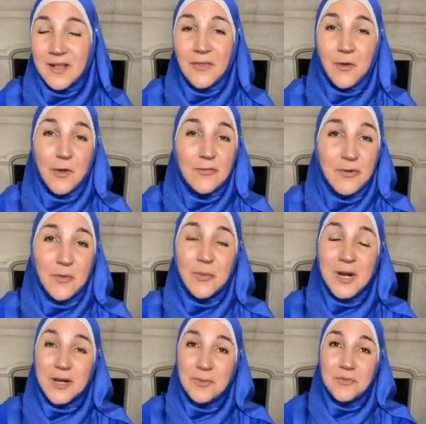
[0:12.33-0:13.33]
They're
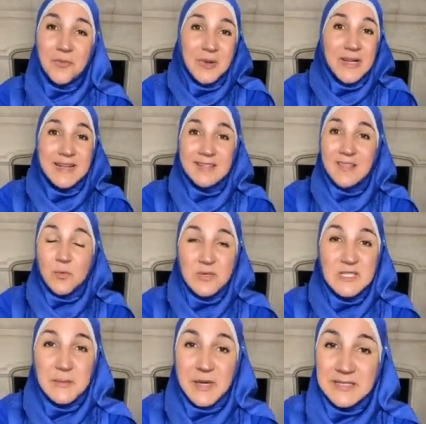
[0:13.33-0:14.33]
overwhelmed with the
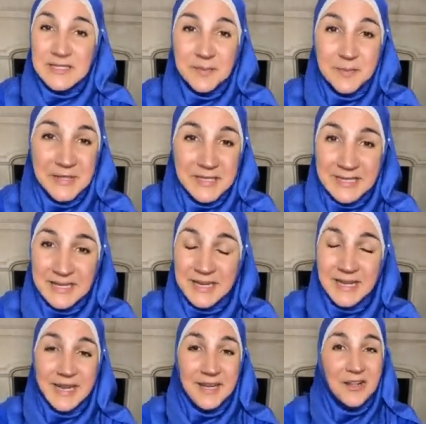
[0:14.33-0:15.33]

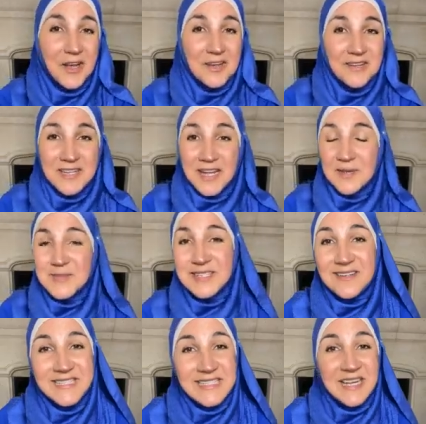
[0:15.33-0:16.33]
responsibility. A lot of times
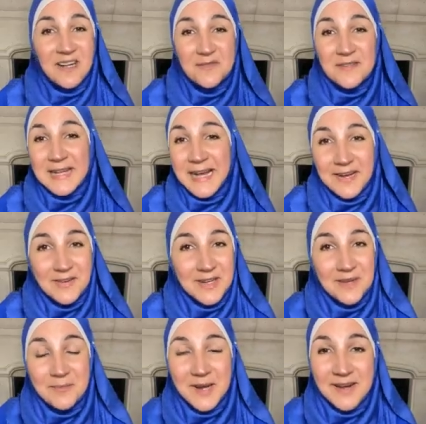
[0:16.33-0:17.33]
there's self-doubt
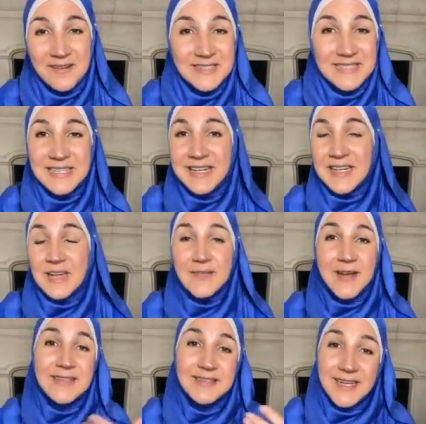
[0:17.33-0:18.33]
in parenting. Have
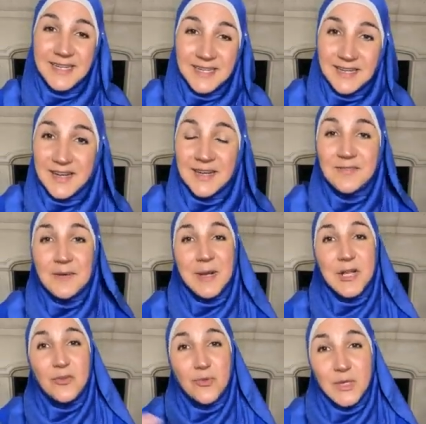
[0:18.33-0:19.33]
I done enough? Am
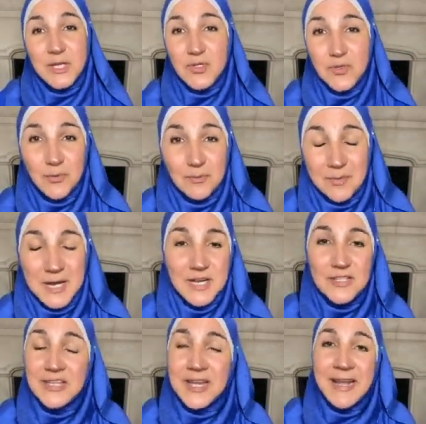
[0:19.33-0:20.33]
I doing too much?